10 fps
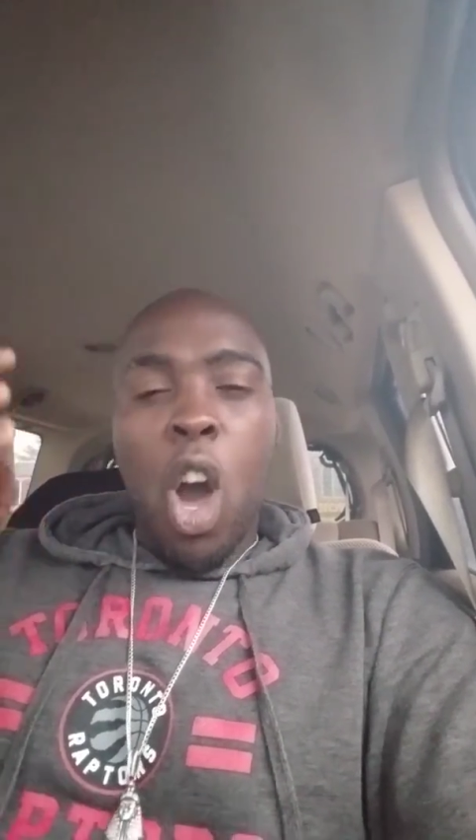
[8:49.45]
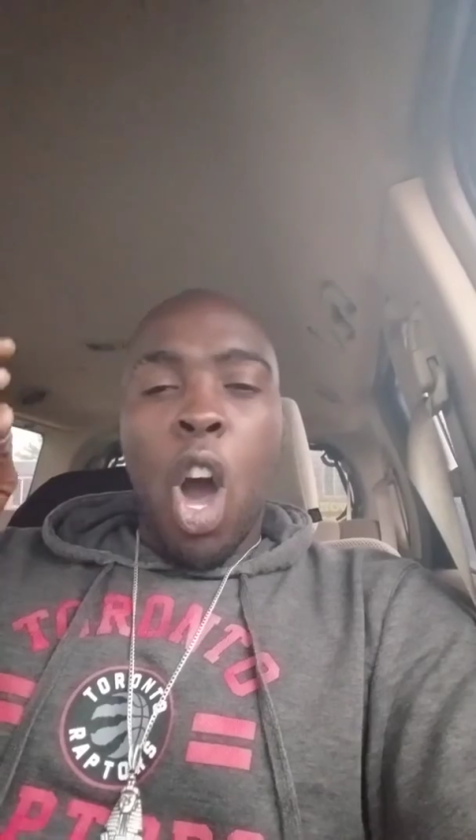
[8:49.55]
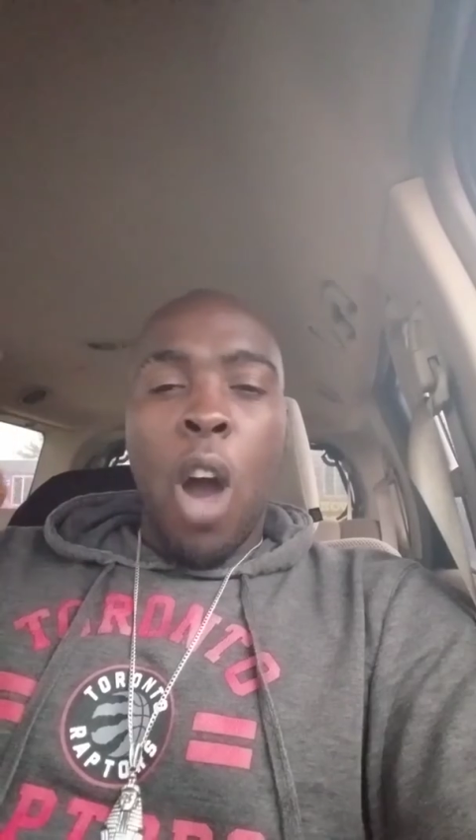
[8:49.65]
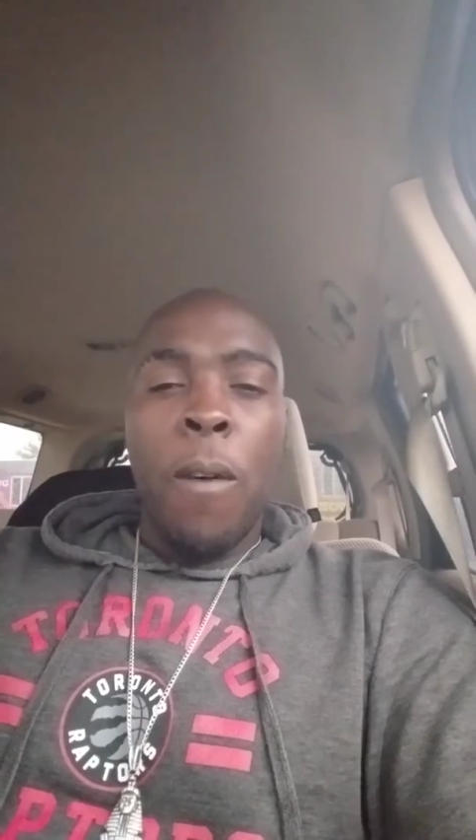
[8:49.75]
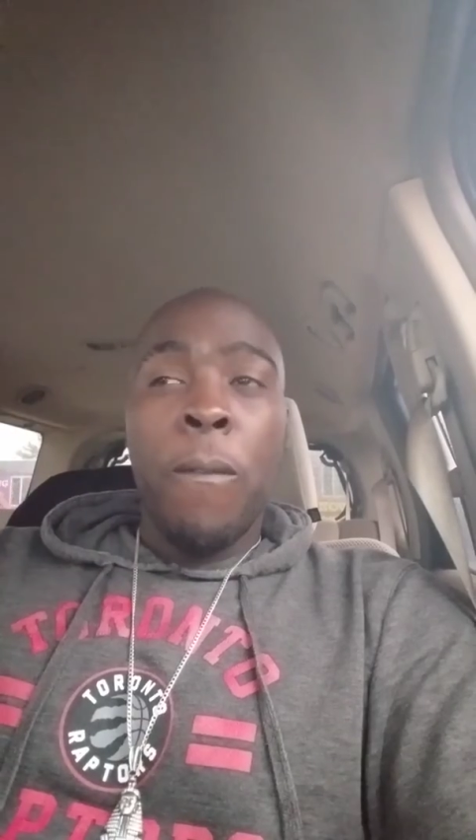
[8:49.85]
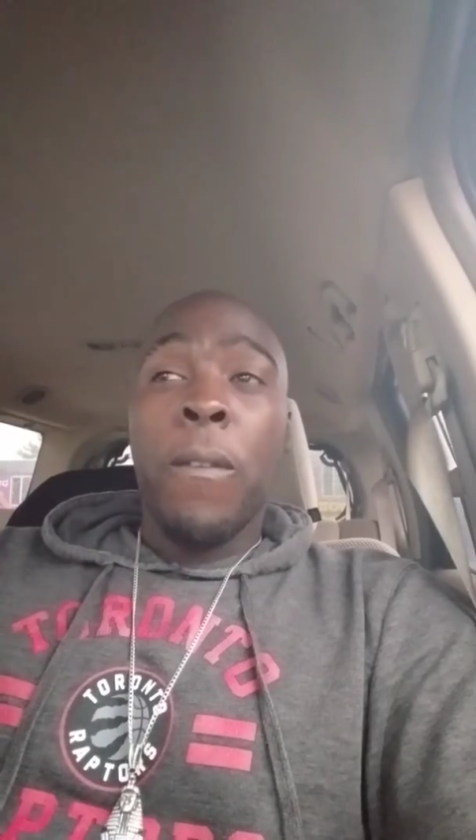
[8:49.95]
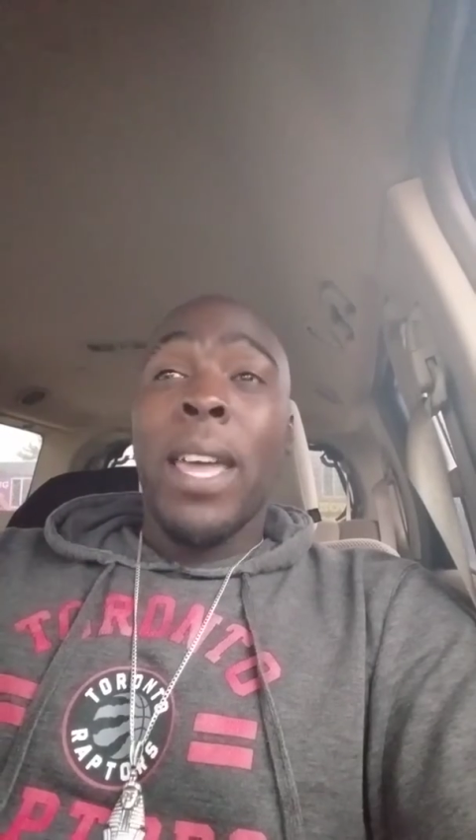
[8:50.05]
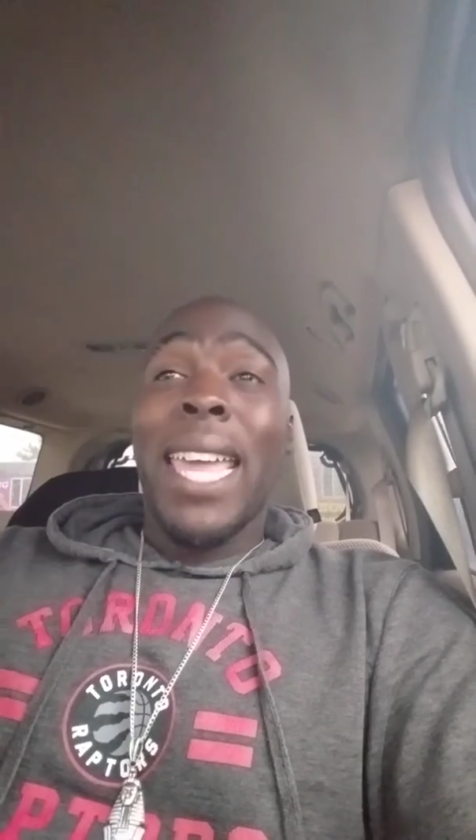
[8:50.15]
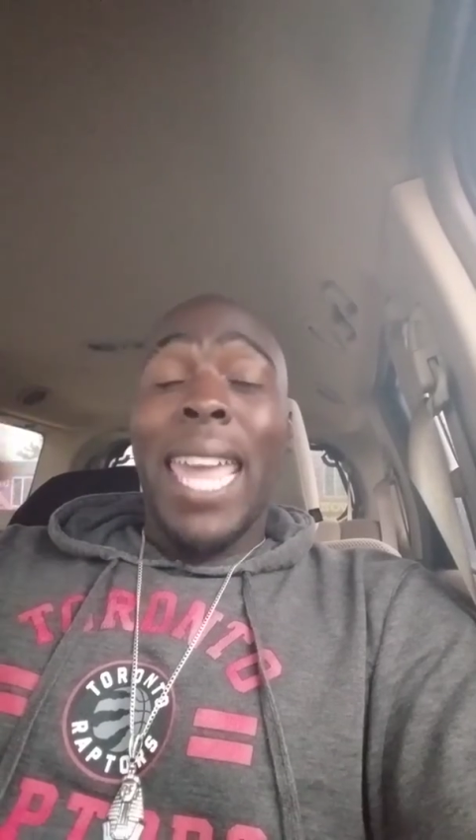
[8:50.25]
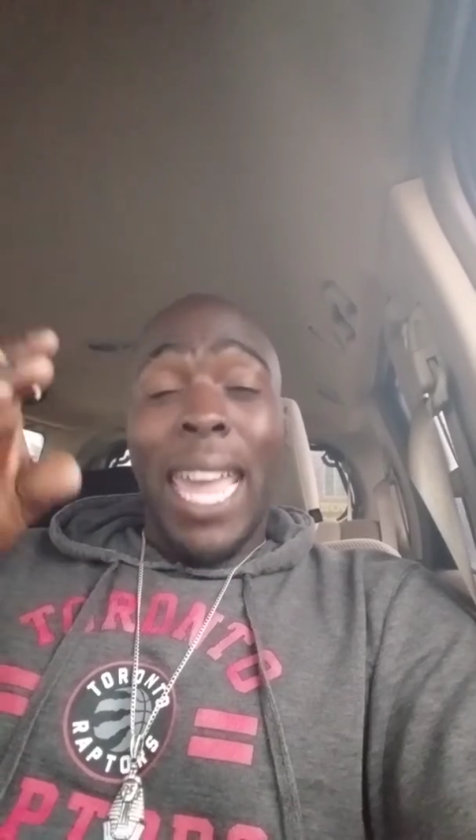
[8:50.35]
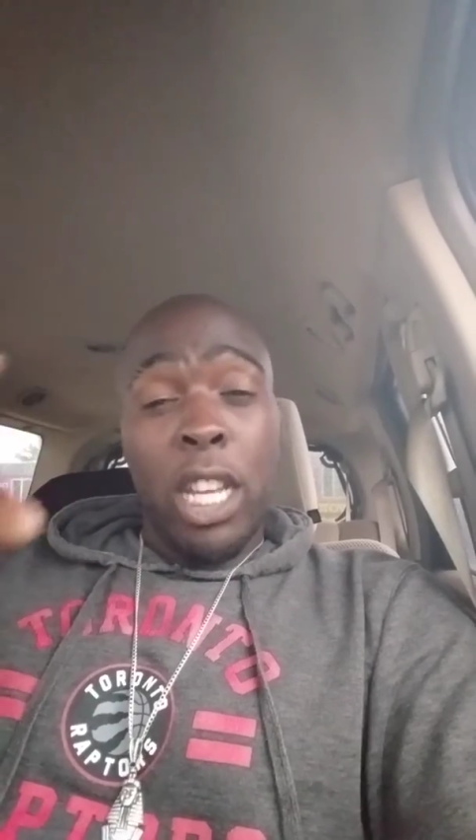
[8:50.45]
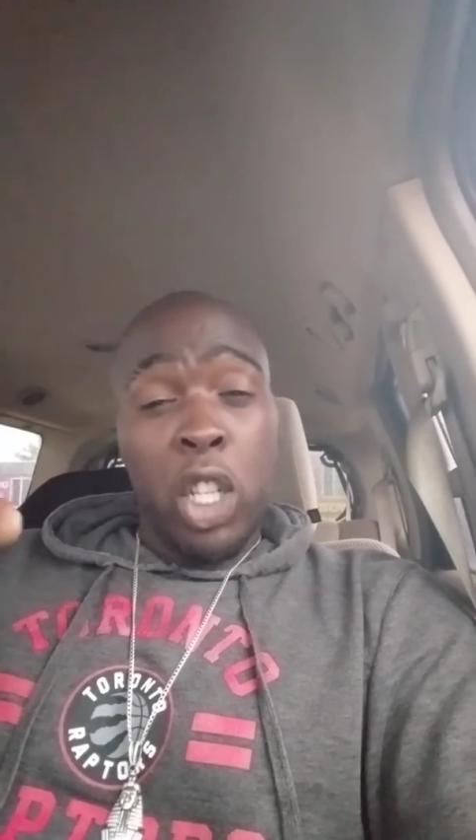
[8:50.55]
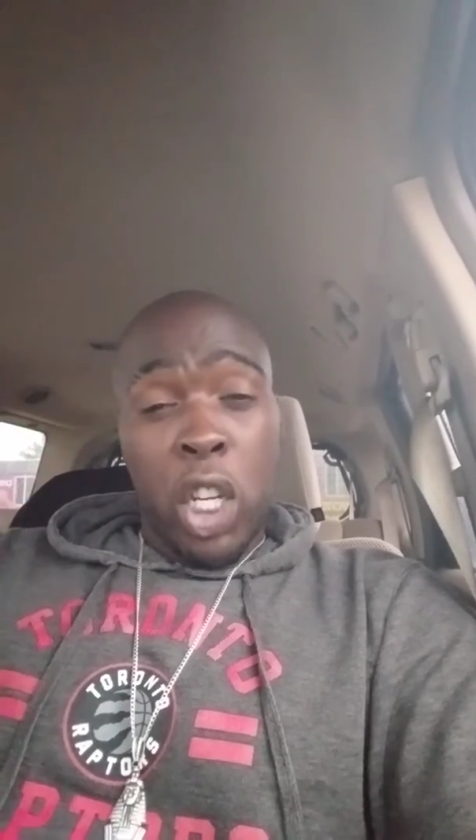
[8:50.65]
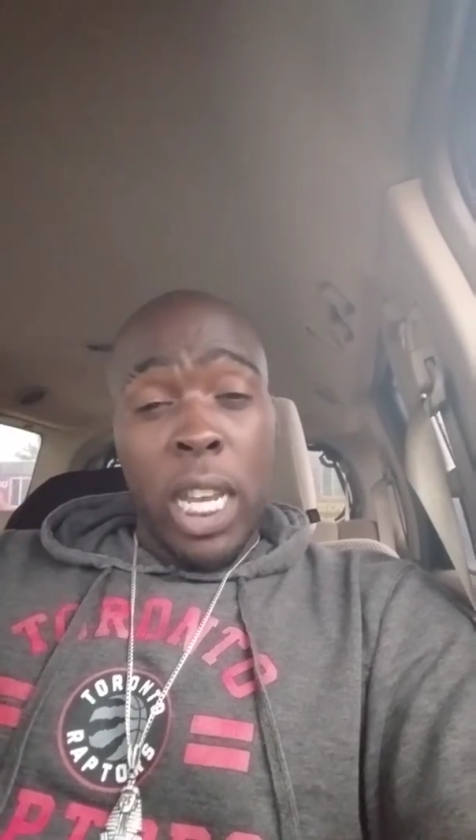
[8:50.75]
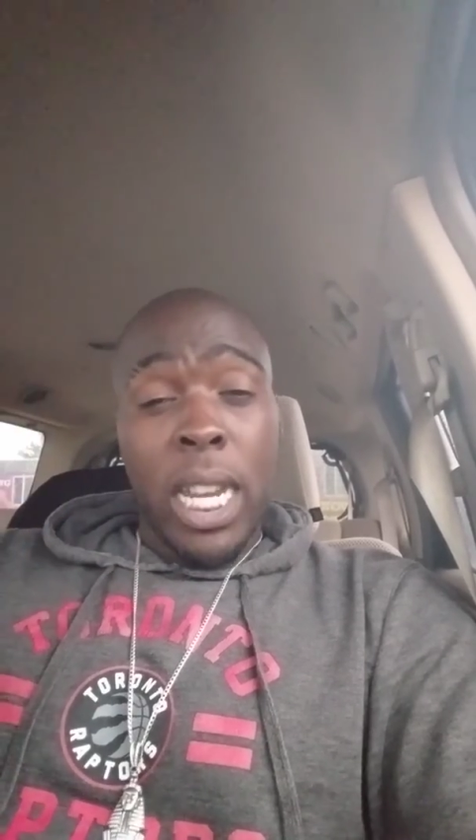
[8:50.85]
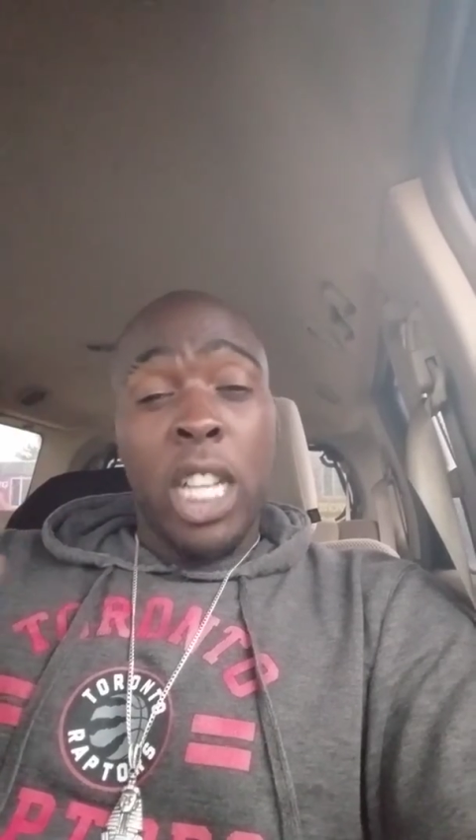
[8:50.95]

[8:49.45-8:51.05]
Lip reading: of ancient